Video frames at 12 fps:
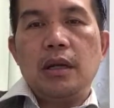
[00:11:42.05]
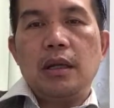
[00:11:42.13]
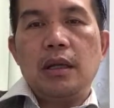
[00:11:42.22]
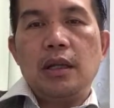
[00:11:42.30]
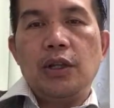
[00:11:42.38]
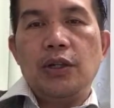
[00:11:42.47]

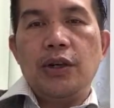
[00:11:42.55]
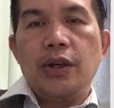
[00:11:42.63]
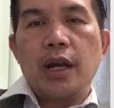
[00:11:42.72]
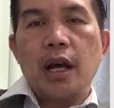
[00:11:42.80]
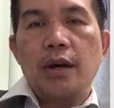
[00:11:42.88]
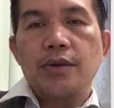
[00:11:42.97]
learning
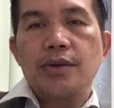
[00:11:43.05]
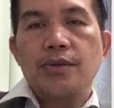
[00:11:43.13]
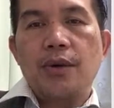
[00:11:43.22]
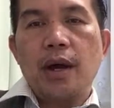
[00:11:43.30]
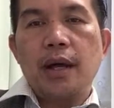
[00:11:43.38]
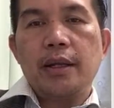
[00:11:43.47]
how to
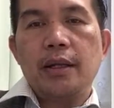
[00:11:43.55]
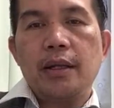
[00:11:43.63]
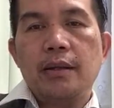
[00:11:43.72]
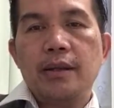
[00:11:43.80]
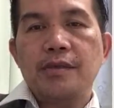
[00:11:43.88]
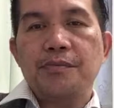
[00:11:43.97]
write
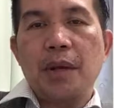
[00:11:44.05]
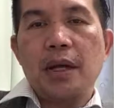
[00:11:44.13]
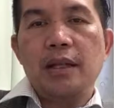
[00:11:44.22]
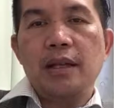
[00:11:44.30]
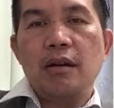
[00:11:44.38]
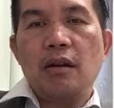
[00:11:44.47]
the
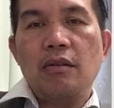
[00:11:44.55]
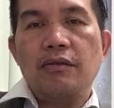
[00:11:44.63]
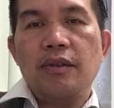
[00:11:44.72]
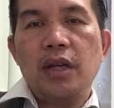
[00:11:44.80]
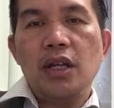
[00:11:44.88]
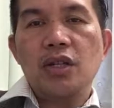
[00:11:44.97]
spelling of
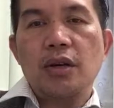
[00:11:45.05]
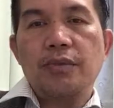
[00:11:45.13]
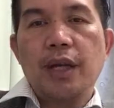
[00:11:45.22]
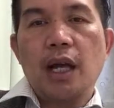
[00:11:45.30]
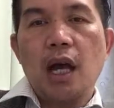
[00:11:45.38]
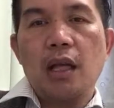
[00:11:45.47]
each of the
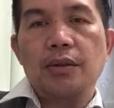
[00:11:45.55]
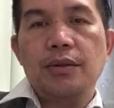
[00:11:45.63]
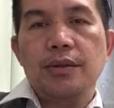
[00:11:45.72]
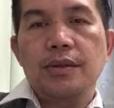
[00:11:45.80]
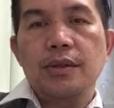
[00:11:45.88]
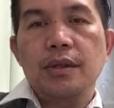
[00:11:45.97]

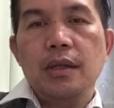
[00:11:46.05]
colors.